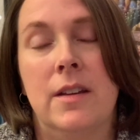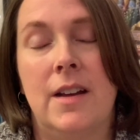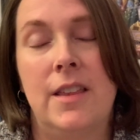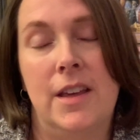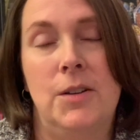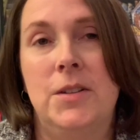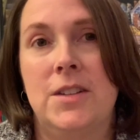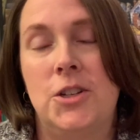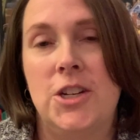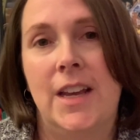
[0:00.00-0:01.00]
I think it was a
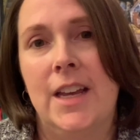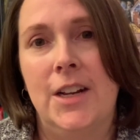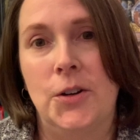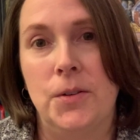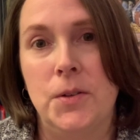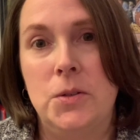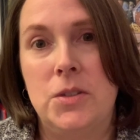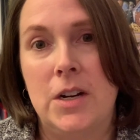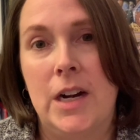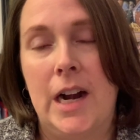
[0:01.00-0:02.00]
chicken or a
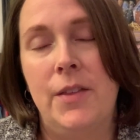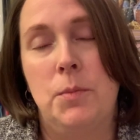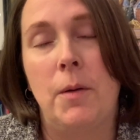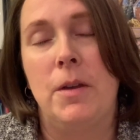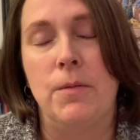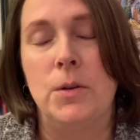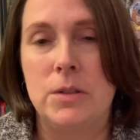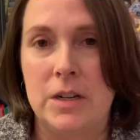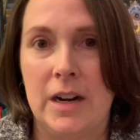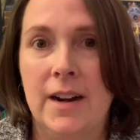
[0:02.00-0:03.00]
rooster. It's probably a
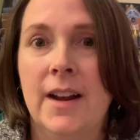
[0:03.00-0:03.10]
rooster.